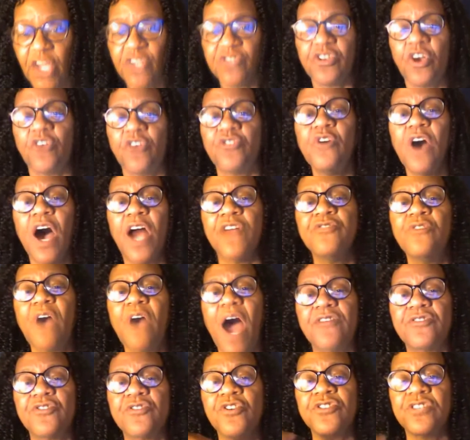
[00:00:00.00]
So you you
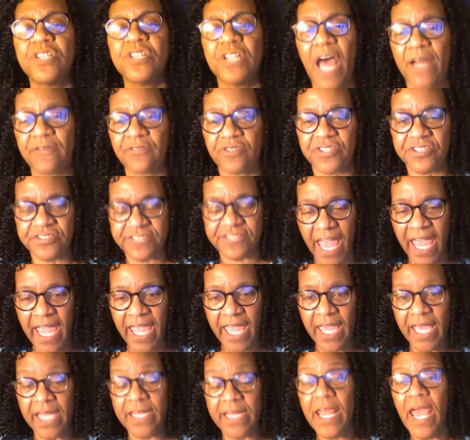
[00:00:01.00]
you should
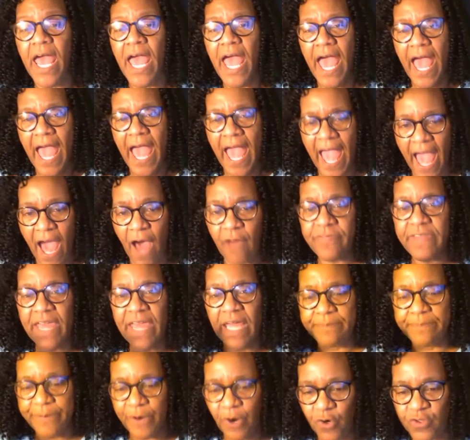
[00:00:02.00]
understand how
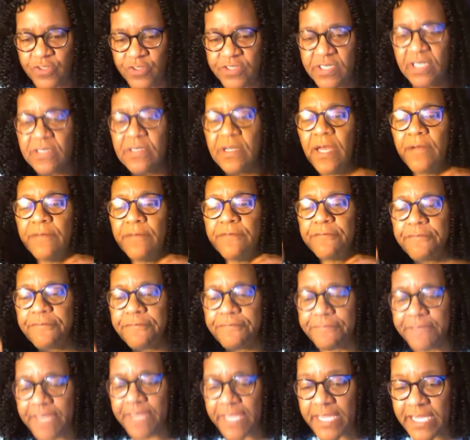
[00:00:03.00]
that person
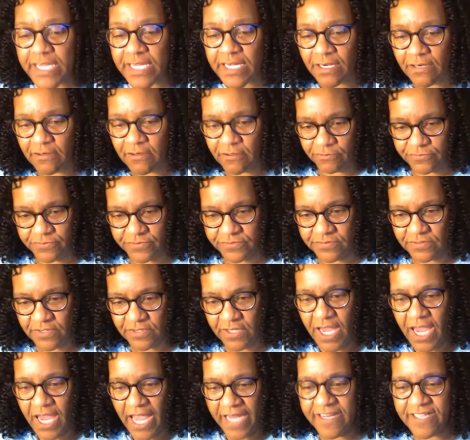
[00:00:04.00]
feels.
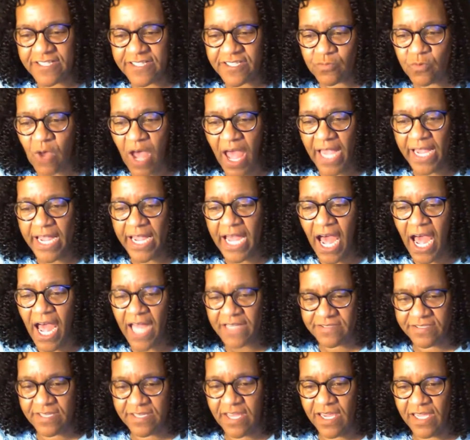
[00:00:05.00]
And this is why
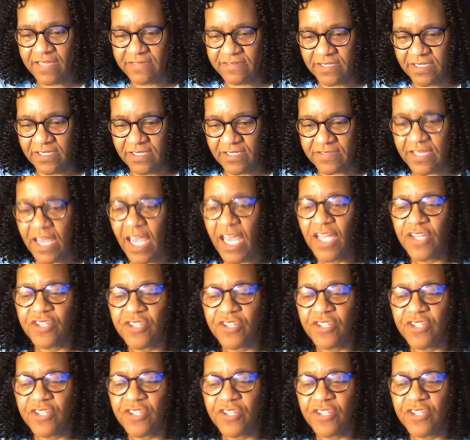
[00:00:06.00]
God said this.